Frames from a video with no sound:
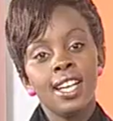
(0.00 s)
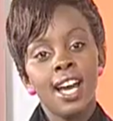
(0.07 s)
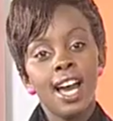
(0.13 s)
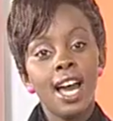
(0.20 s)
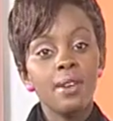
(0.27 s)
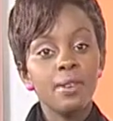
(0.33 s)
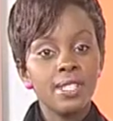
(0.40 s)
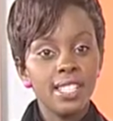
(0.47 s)

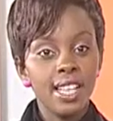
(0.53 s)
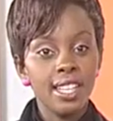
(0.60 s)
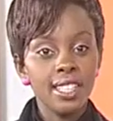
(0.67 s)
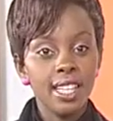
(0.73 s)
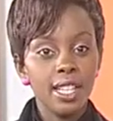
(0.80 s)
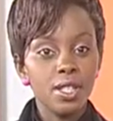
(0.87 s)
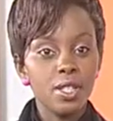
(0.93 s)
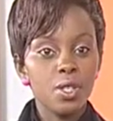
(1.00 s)
I return
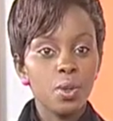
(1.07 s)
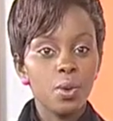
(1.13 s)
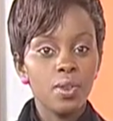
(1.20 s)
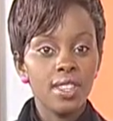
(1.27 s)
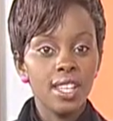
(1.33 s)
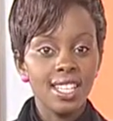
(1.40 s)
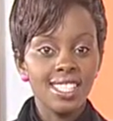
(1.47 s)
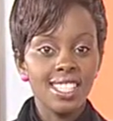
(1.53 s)
and saw
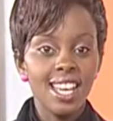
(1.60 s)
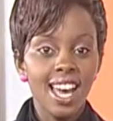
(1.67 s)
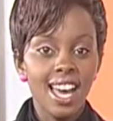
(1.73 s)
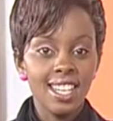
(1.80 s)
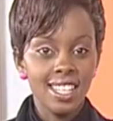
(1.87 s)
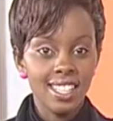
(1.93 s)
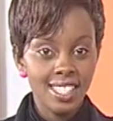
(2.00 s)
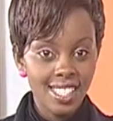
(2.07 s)
that
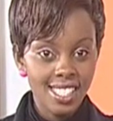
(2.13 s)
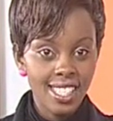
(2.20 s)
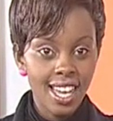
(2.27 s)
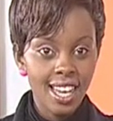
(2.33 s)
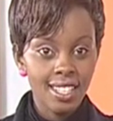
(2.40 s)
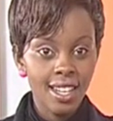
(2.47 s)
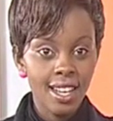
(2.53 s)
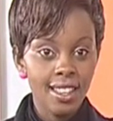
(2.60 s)
under the
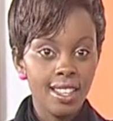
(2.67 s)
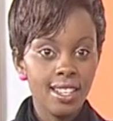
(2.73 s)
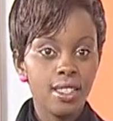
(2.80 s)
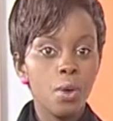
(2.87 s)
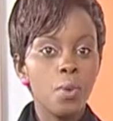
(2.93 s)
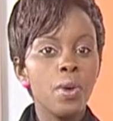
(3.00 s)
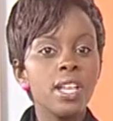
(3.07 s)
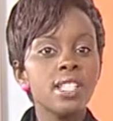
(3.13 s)
sun, that
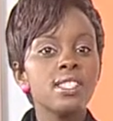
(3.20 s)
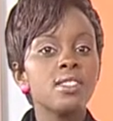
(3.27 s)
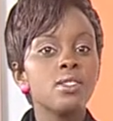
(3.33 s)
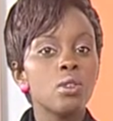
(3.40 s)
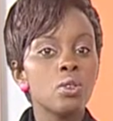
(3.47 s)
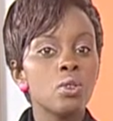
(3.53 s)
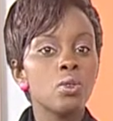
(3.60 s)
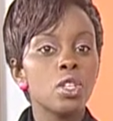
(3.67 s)
the race is
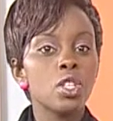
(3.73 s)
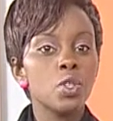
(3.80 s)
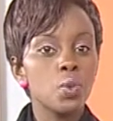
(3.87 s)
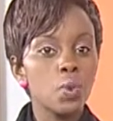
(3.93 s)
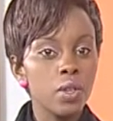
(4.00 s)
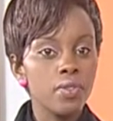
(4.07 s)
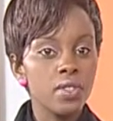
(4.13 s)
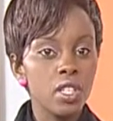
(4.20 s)
not to the
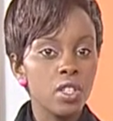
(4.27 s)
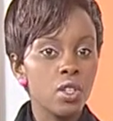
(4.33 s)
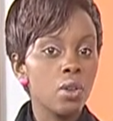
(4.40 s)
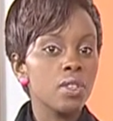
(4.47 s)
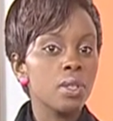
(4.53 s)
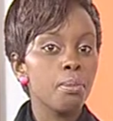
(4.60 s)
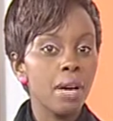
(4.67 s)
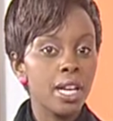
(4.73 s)
swift, nor
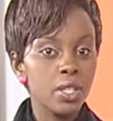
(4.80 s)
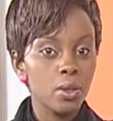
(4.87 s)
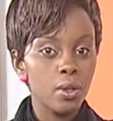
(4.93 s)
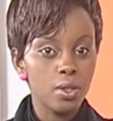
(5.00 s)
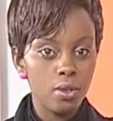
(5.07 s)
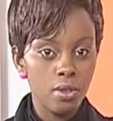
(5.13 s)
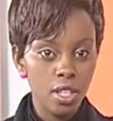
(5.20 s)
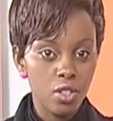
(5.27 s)
the battle
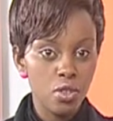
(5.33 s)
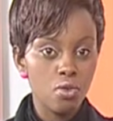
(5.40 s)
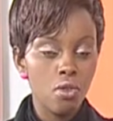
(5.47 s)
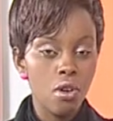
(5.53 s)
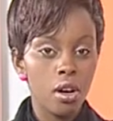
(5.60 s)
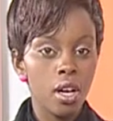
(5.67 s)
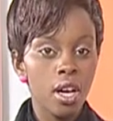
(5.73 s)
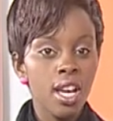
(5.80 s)
to the
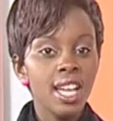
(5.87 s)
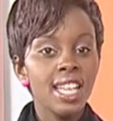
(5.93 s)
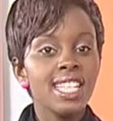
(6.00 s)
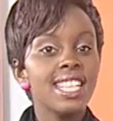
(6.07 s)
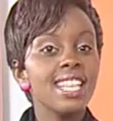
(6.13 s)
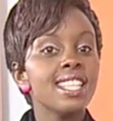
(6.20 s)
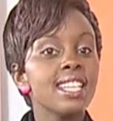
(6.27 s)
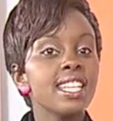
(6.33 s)
strong,
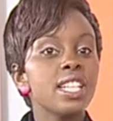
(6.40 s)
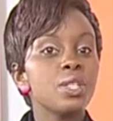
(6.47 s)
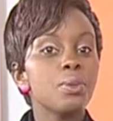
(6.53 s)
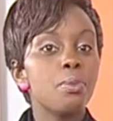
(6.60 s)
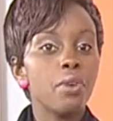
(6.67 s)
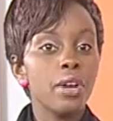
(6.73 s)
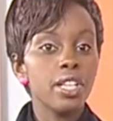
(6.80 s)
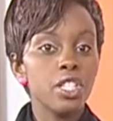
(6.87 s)
neither yet
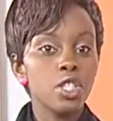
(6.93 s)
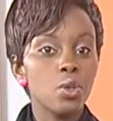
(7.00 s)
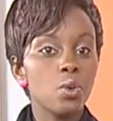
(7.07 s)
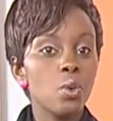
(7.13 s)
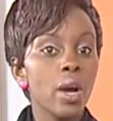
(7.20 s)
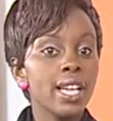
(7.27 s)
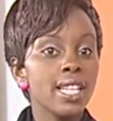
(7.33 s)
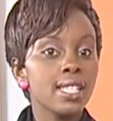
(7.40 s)
bread to the
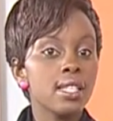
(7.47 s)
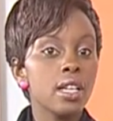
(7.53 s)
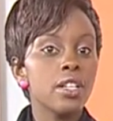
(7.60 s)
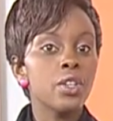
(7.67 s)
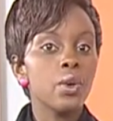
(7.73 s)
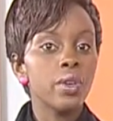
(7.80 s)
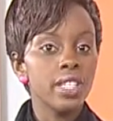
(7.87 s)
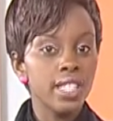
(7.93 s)
wise,
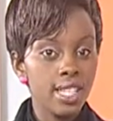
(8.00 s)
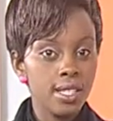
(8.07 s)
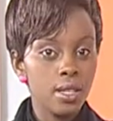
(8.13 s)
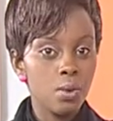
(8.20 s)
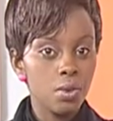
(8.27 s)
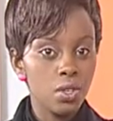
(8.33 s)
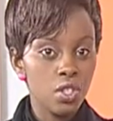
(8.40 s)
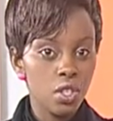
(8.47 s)
nor yet
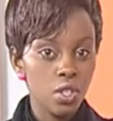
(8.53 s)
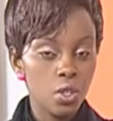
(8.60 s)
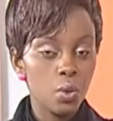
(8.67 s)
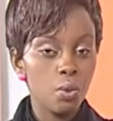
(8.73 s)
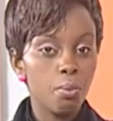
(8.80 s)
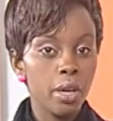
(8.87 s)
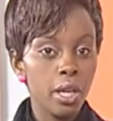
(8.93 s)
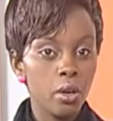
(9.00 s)
riches to
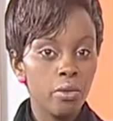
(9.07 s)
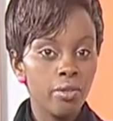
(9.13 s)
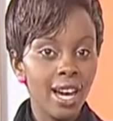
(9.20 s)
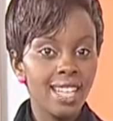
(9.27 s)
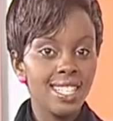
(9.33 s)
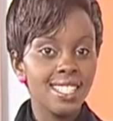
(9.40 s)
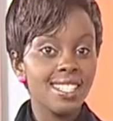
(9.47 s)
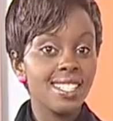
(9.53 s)
men of
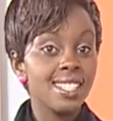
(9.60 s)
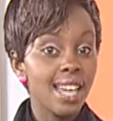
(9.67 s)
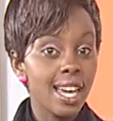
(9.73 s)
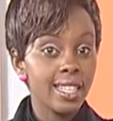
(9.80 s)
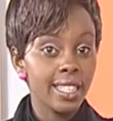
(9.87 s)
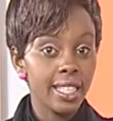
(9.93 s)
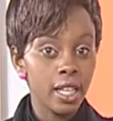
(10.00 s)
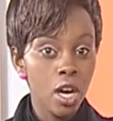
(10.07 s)

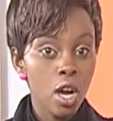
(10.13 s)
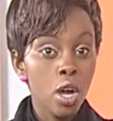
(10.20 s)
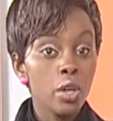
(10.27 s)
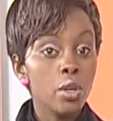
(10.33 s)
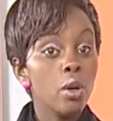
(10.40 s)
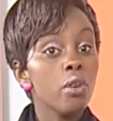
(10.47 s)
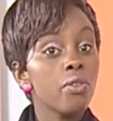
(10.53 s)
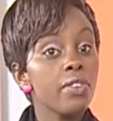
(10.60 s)
understanding,
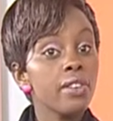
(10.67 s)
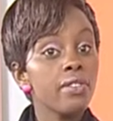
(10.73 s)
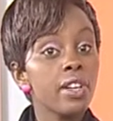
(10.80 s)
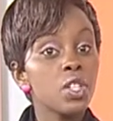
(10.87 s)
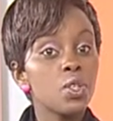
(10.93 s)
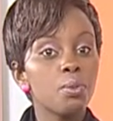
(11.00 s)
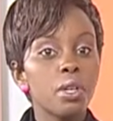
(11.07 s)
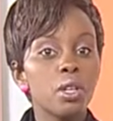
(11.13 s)
nor favor
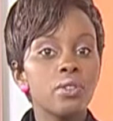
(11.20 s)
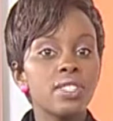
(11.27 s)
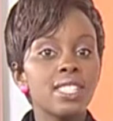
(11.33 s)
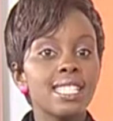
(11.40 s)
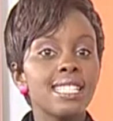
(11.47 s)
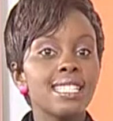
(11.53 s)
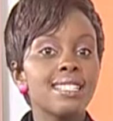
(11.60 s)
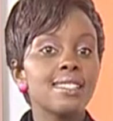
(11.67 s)
to men of
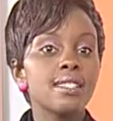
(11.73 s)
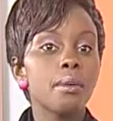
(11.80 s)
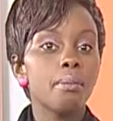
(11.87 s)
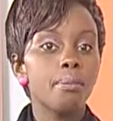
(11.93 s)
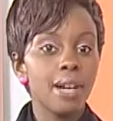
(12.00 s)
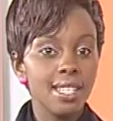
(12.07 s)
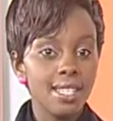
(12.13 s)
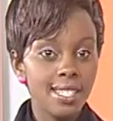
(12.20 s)
skills,
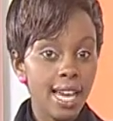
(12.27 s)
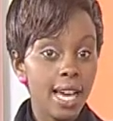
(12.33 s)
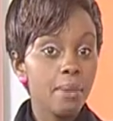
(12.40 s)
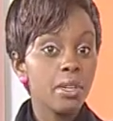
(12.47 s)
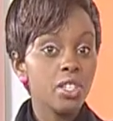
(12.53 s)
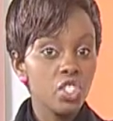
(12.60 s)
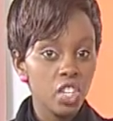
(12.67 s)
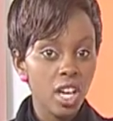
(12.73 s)
but time
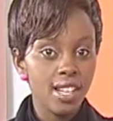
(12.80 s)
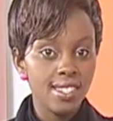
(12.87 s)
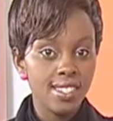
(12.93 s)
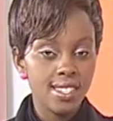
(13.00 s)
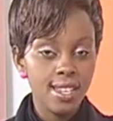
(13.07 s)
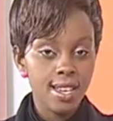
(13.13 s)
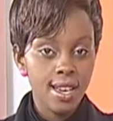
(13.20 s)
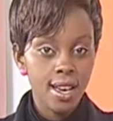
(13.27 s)
and
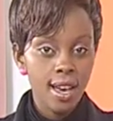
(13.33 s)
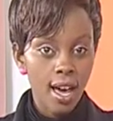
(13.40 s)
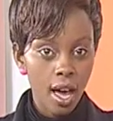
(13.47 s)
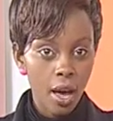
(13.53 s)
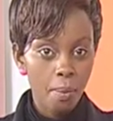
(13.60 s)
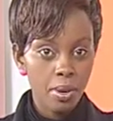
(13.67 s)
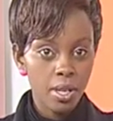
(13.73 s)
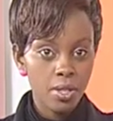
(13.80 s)
chance
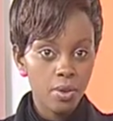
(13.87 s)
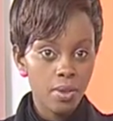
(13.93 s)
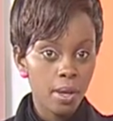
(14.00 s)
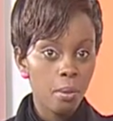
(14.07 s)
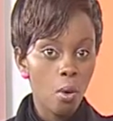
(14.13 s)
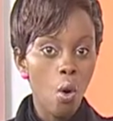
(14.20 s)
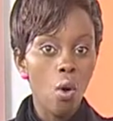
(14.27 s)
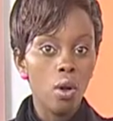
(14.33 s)
happen to
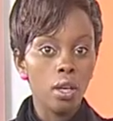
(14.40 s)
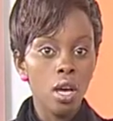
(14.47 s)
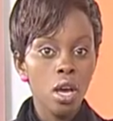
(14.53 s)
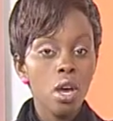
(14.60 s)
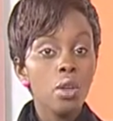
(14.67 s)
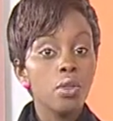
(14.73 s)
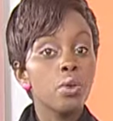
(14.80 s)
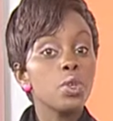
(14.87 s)
them all.
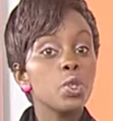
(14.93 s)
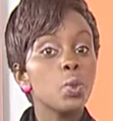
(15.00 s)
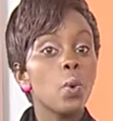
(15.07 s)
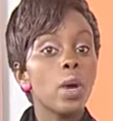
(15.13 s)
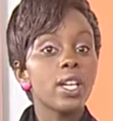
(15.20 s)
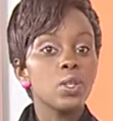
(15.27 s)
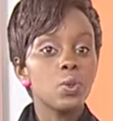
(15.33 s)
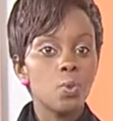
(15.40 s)
Those
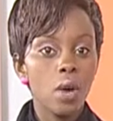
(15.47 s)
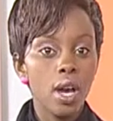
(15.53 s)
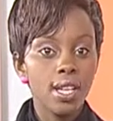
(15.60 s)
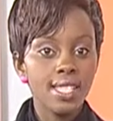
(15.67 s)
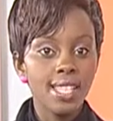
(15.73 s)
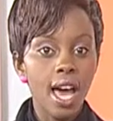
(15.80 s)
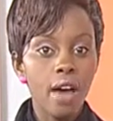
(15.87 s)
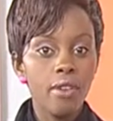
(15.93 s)
wise
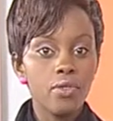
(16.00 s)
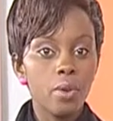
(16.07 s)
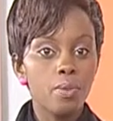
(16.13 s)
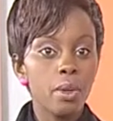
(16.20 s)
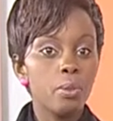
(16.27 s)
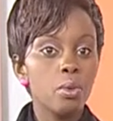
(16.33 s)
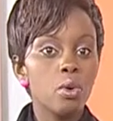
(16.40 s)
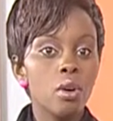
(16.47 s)
words are from
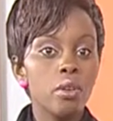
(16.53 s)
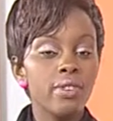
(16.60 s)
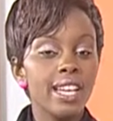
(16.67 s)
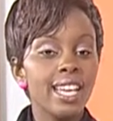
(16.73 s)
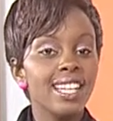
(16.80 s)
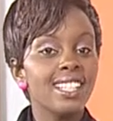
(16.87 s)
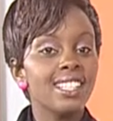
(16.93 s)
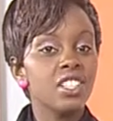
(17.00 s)
the book of
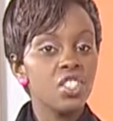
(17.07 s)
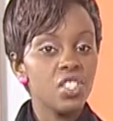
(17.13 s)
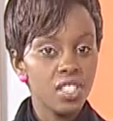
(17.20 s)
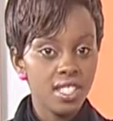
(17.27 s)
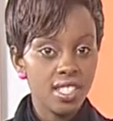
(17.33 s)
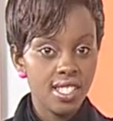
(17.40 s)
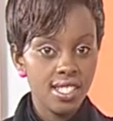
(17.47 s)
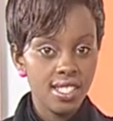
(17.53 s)

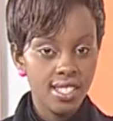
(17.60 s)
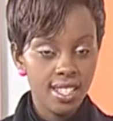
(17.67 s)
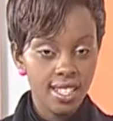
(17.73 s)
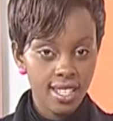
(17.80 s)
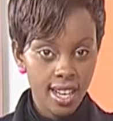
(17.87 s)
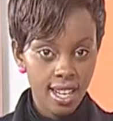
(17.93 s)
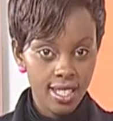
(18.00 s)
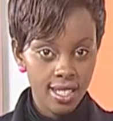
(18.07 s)
Ecclesiastes
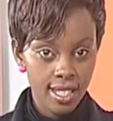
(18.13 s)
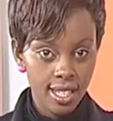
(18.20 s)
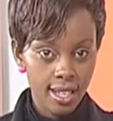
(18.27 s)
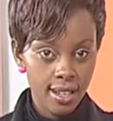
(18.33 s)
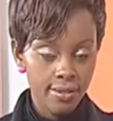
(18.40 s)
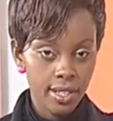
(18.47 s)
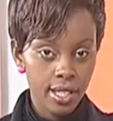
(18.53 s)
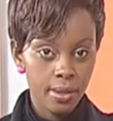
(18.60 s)

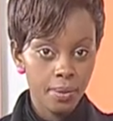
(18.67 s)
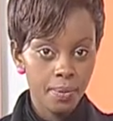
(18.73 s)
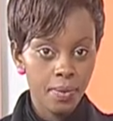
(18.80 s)
9:11.